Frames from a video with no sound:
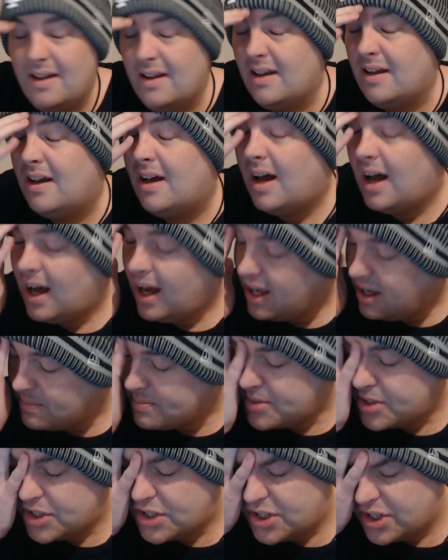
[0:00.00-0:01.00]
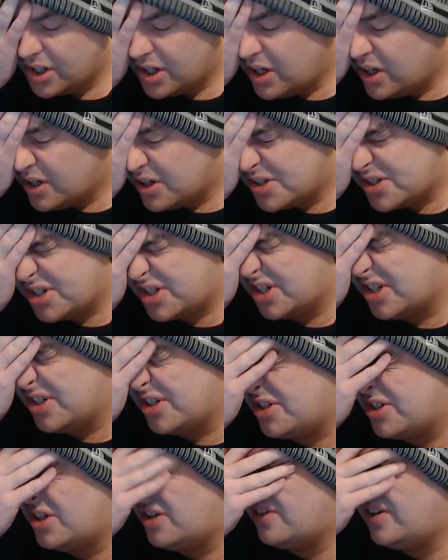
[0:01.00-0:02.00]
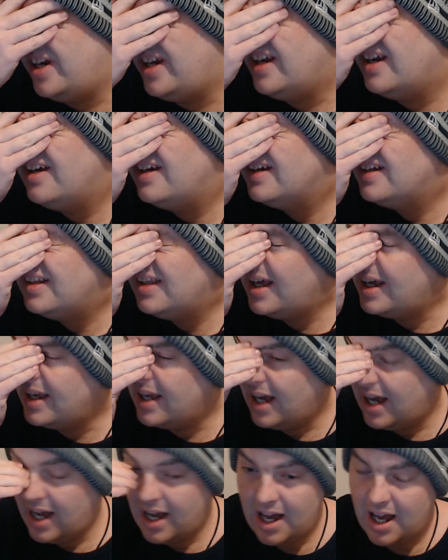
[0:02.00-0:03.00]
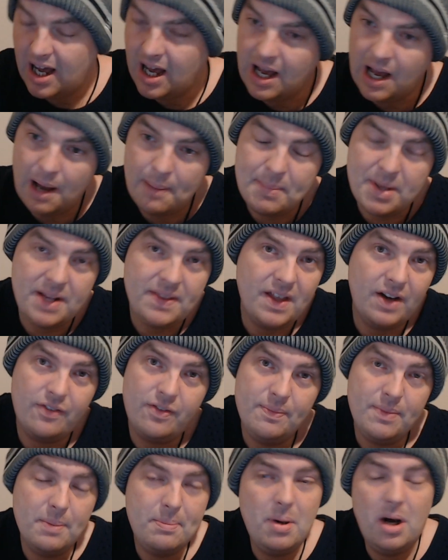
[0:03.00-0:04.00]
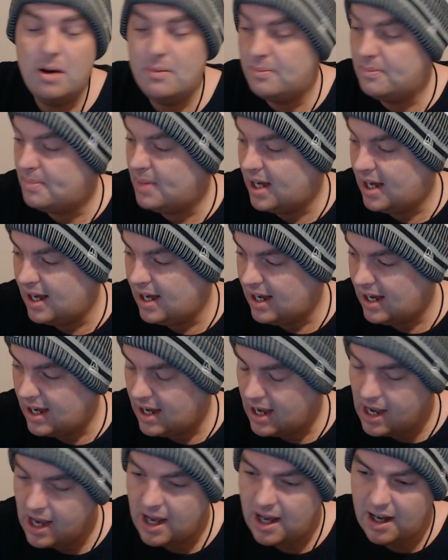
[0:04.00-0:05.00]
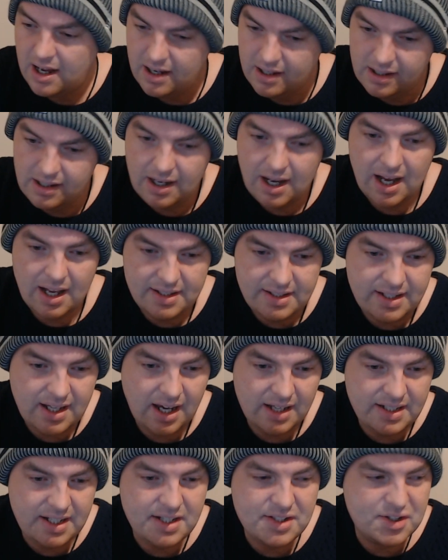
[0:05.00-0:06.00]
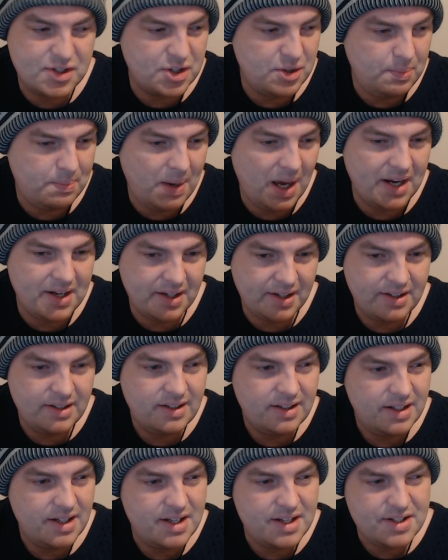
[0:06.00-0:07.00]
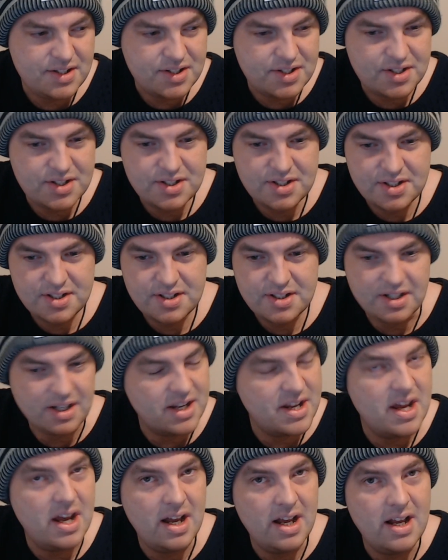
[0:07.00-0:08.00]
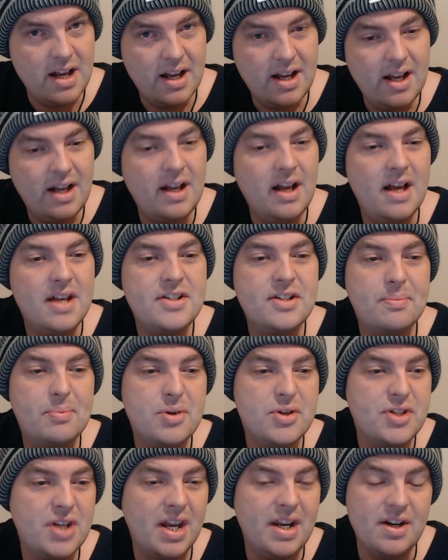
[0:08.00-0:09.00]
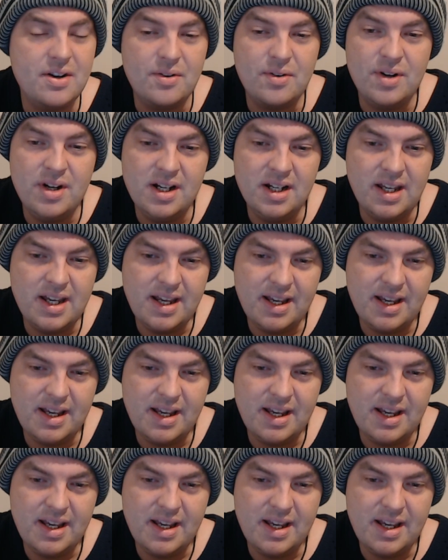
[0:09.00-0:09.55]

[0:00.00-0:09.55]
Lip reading: I am so, so sorry. Like, I mean that from the bottom of my heart. I need to do better as a presenter, really.